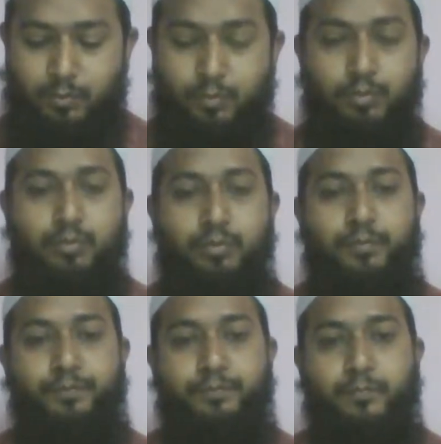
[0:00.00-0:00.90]

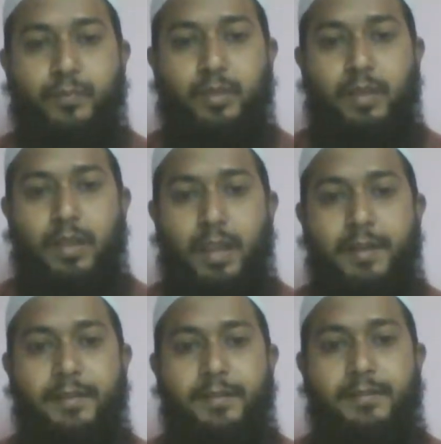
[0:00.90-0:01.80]
to
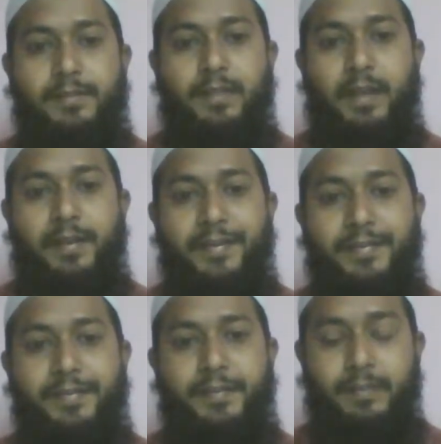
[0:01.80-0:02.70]
hide his
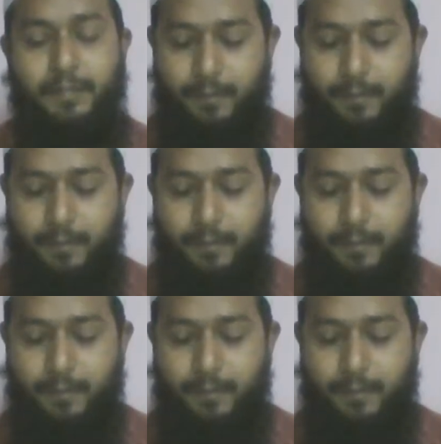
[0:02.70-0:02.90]
identity.